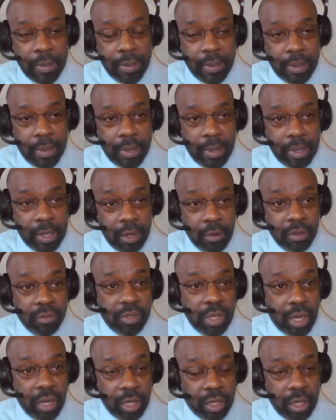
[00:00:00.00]
Uh, here in
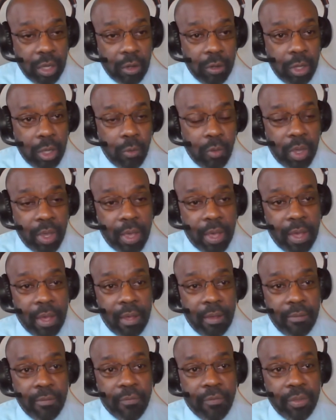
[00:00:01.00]
San Antonio, we
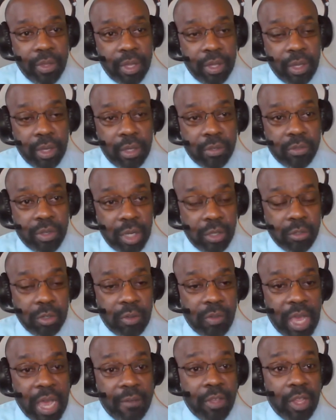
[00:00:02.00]
have uh, the distinction
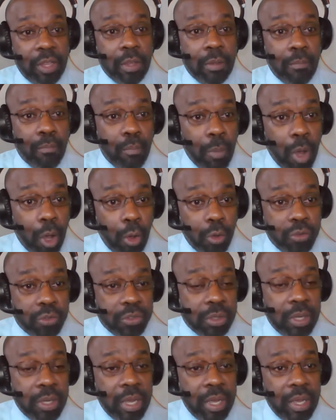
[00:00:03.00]
of having the
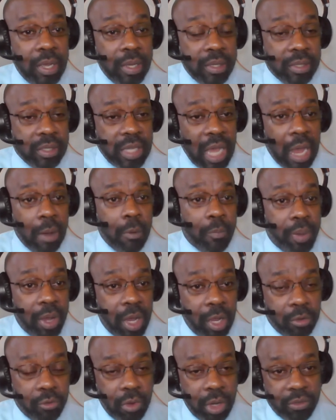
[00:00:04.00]
most cyber
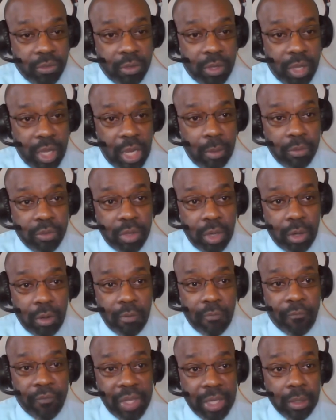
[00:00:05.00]
patriots teams that are
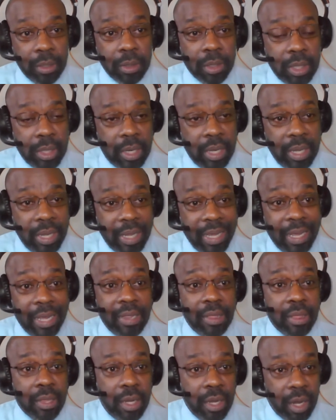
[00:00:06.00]
fielded
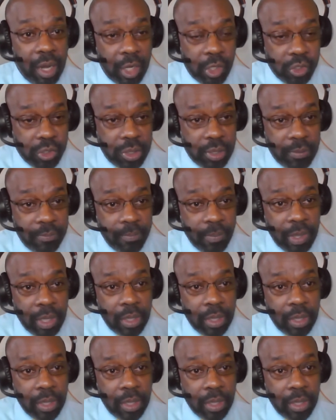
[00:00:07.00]
in the nation.